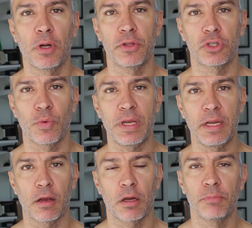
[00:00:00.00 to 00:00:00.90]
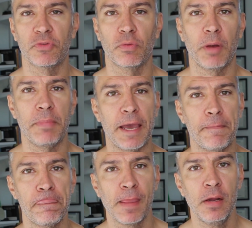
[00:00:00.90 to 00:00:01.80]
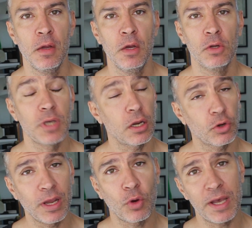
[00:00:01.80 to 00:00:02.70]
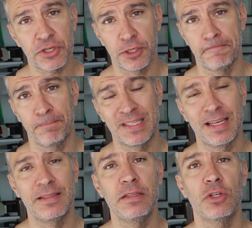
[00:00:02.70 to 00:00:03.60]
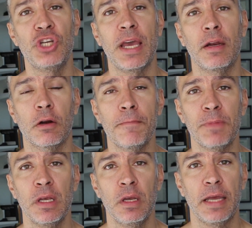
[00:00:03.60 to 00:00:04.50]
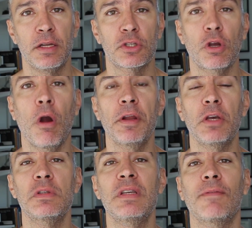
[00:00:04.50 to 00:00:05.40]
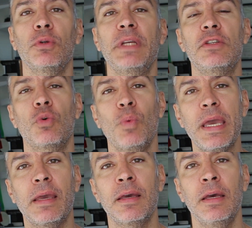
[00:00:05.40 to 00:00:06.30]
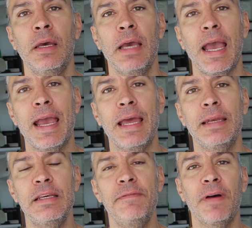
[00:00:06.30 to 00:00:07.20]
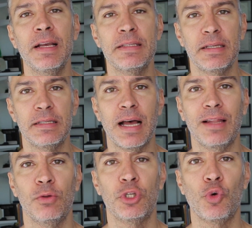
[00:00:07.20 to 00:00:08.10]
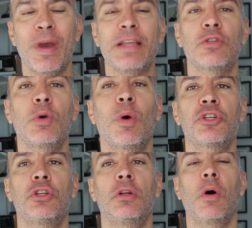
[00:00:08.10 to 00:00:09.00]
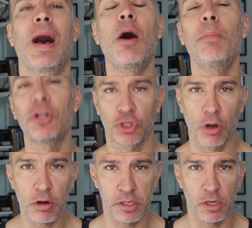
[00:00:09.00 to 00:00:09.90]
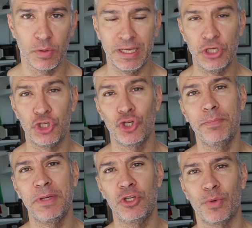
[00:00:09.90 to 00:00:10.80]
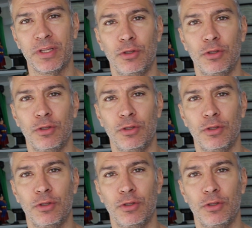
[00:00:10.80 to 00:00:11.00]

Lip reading: put on the screen here comes from a man who's got a great question. It says he's a janitor and does cardio several days a week, and he finds that he's not losing weight, so he wants you to know how much cardio he should be doing